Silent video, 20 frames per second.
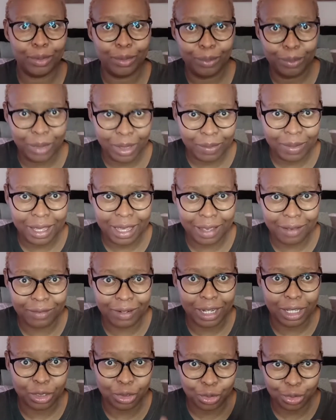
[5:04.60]
maybe have
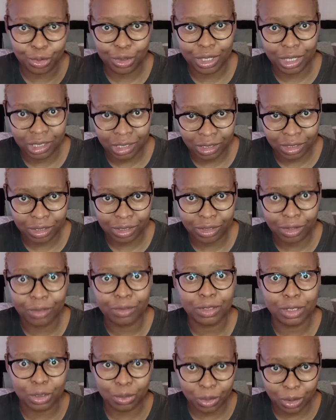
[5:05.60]
like 2 years of
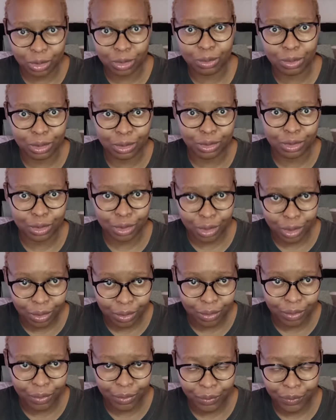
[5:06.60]
disposables to
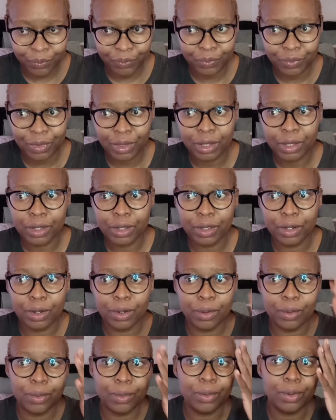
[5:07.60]
go. You
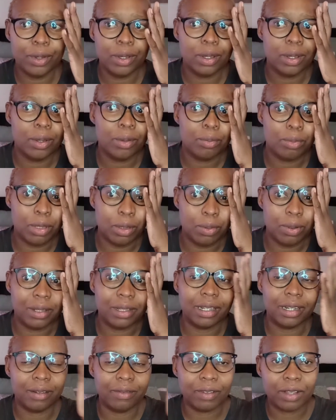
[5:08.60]
know, people that
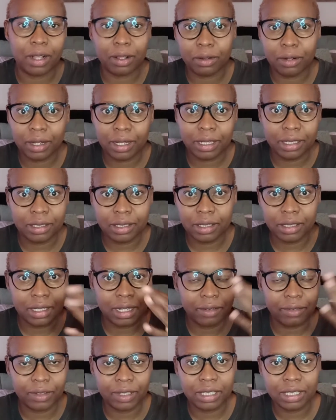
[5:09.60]
have calculated
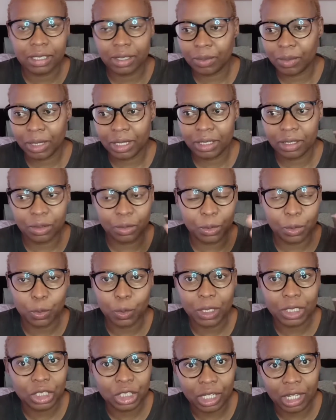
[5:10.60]
have estimated with
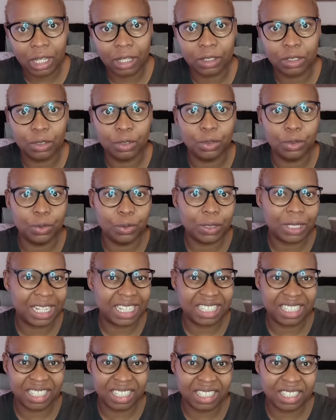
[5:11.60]
one child you
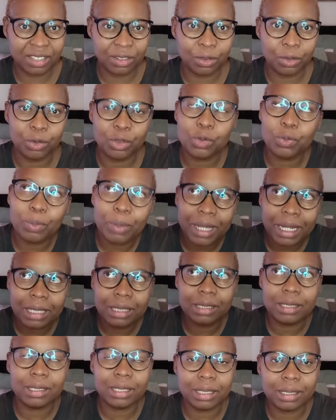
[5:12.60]
spend
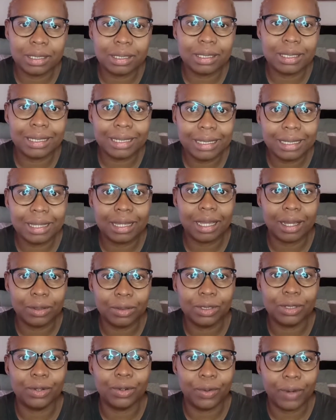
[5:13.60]

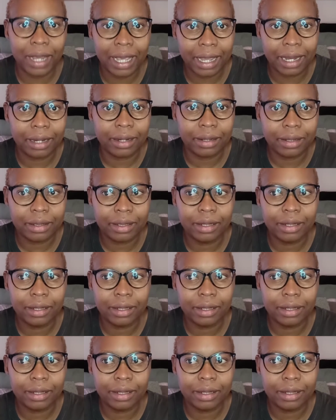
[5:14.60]
16,000 rand